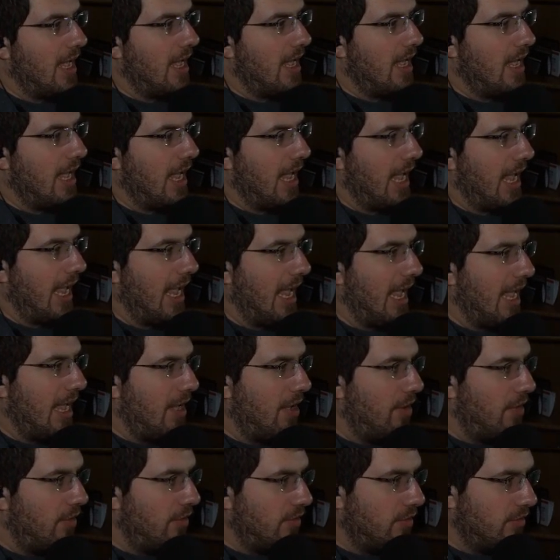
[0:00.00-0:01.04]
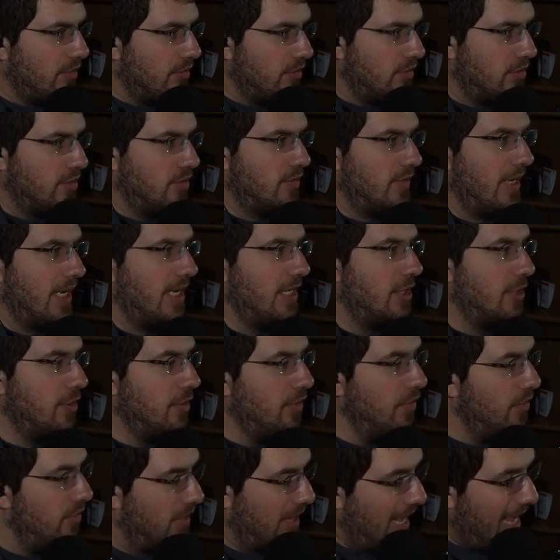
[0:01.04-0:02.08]
How do I
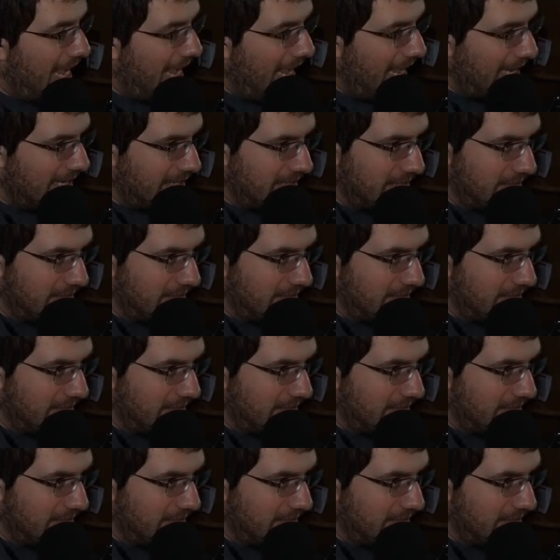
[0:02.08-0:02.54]
do that?